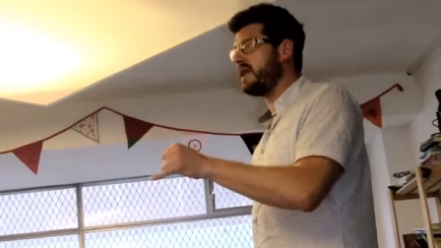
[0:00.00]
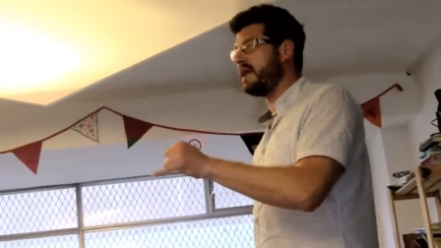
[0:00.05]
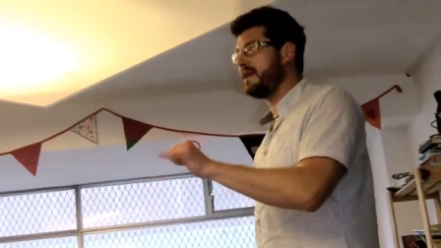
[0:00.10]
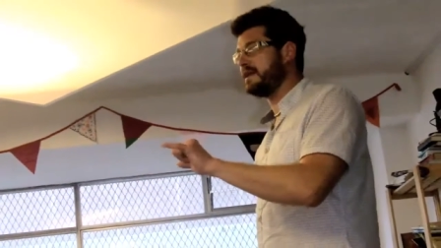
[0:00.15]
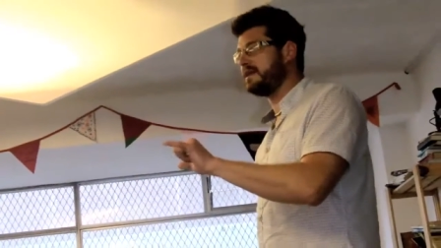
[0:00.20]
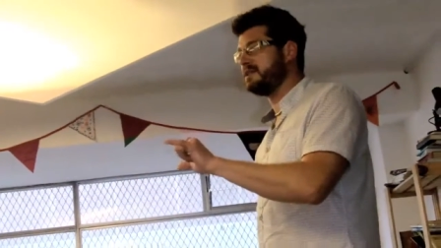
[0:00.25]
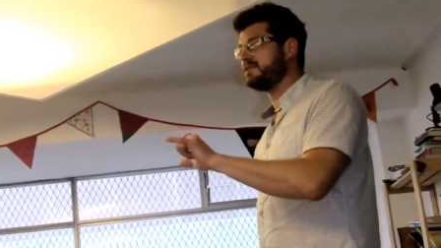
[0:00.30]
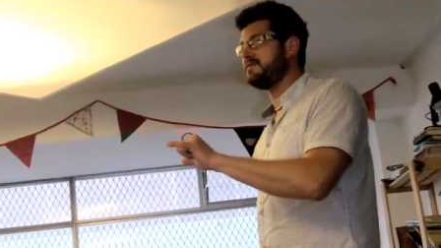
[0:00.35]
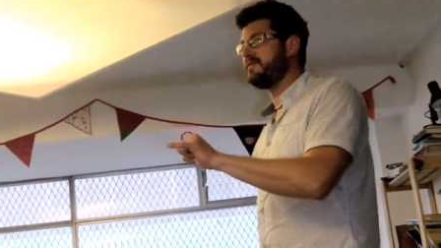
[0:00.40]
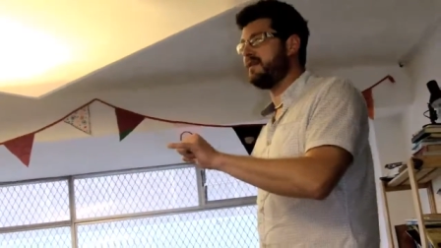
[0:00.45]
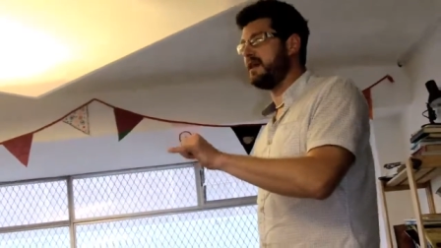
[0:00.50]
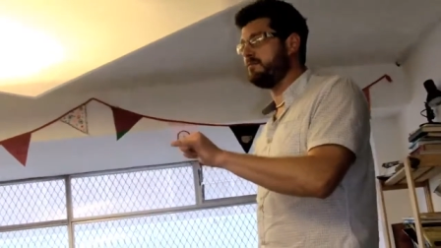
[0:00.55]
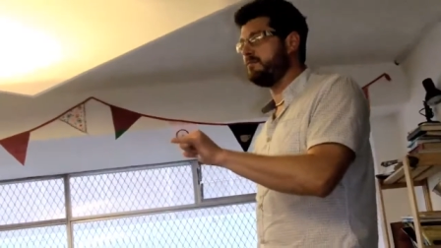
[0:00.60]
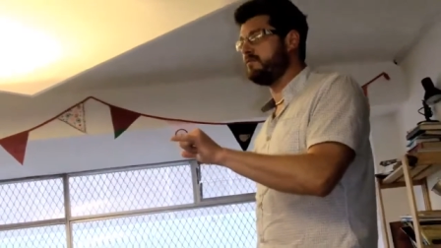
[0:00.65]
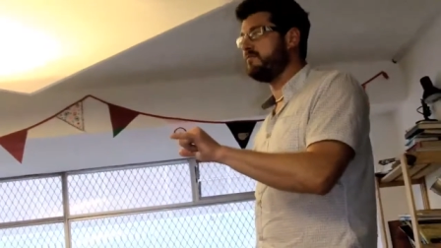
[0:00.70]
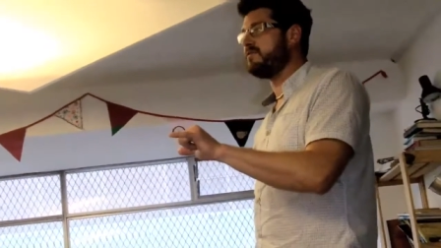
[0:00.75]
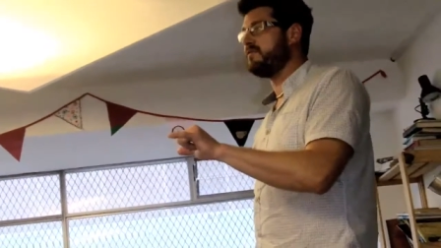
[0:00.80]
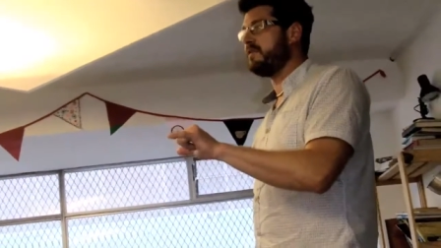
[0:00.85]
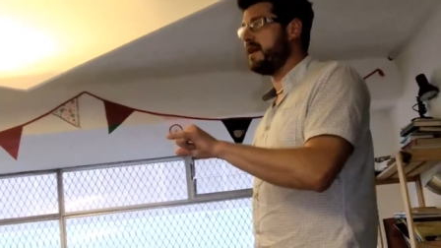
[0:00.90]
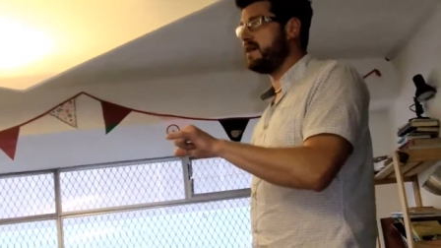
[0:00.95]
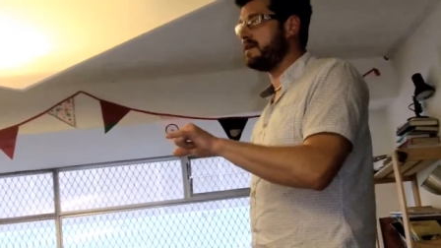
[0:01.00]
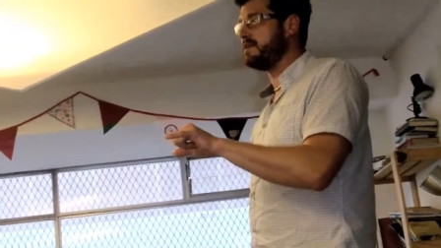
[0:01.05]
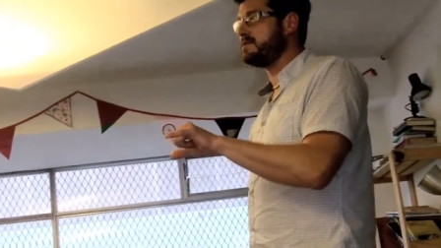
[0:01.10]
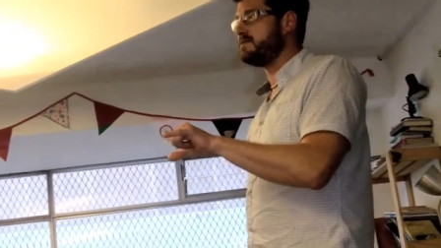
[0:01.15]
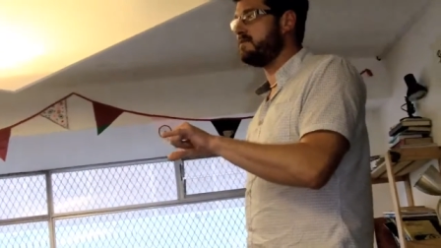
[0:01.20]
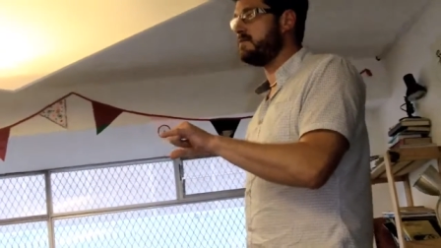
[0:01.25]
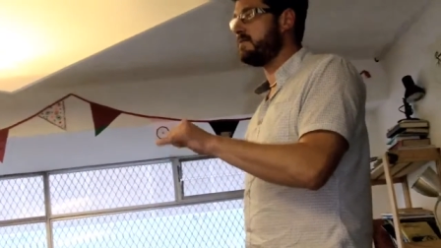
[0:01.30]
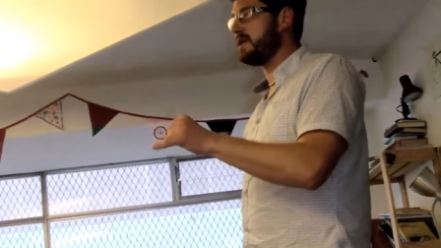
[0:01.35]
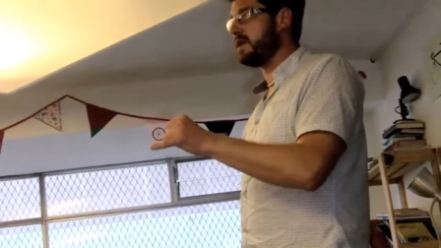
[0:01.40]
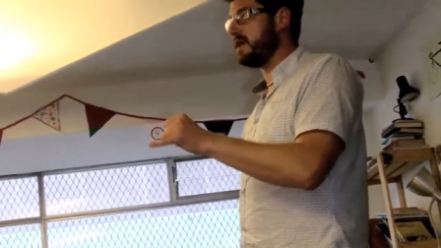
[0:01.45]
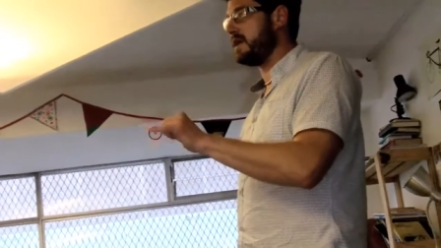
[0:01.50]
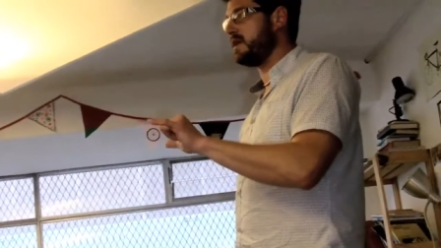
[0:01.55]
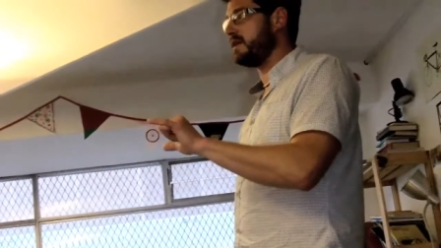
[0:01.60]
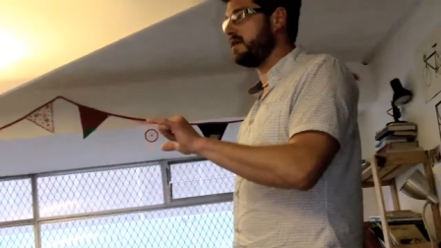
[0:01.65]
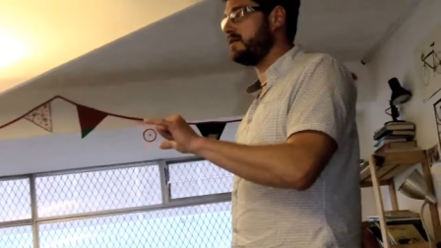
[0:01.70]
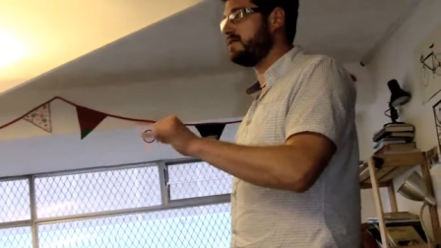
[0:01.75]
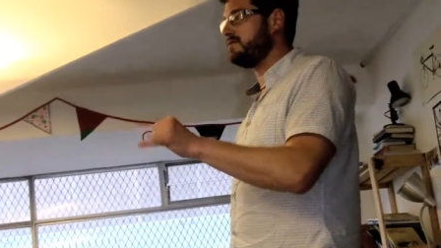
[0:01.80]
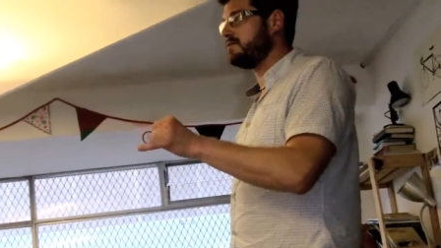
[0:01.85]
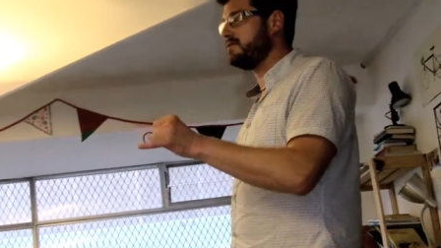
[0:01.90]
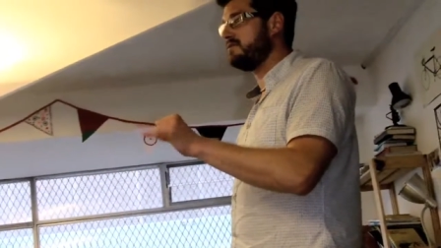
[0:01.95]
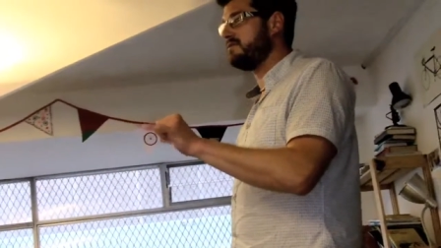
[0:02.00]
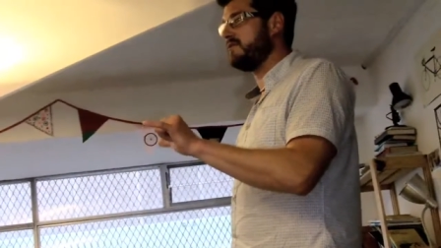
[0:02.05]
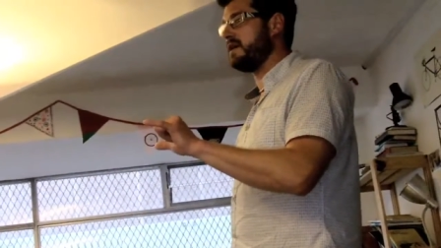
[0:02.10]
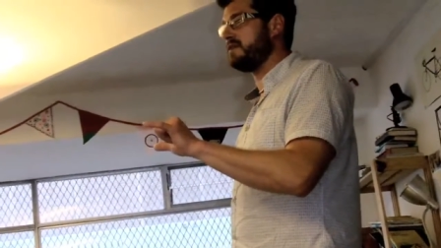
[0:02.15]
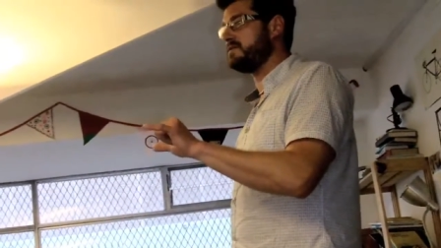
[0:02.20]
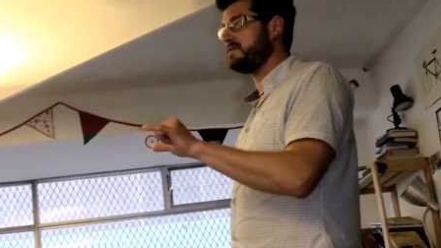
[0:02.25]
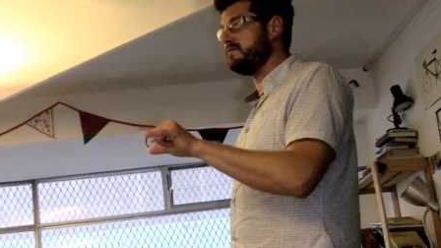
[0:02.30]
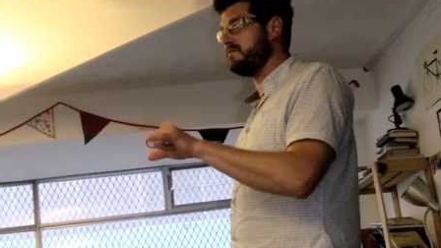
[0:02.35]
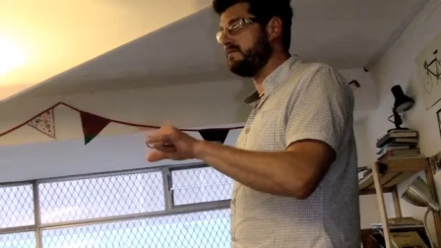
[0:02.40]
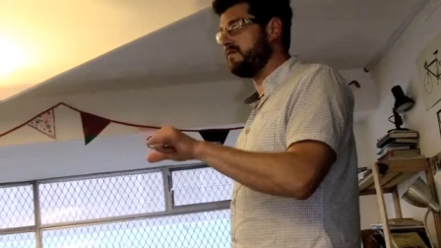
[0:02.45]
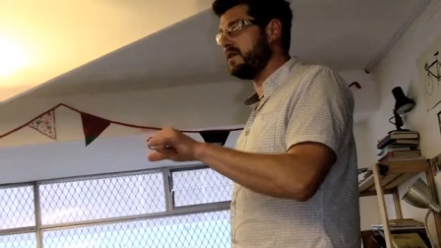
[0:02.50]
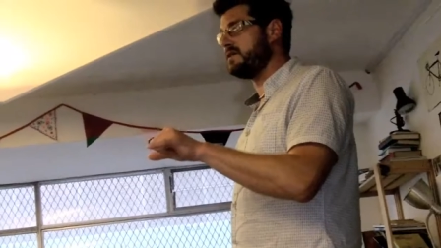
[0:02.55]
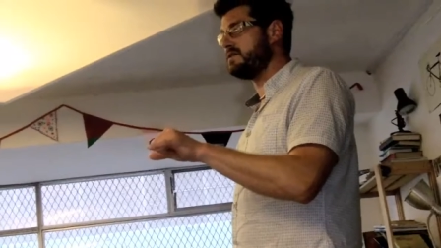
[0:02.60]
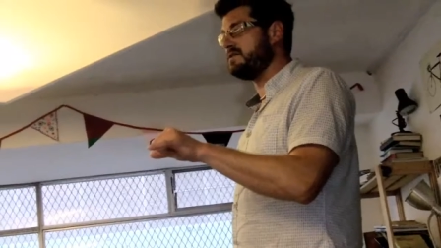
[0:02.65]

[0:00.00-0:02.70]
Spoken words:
planning and development phase in the beginning of 2013,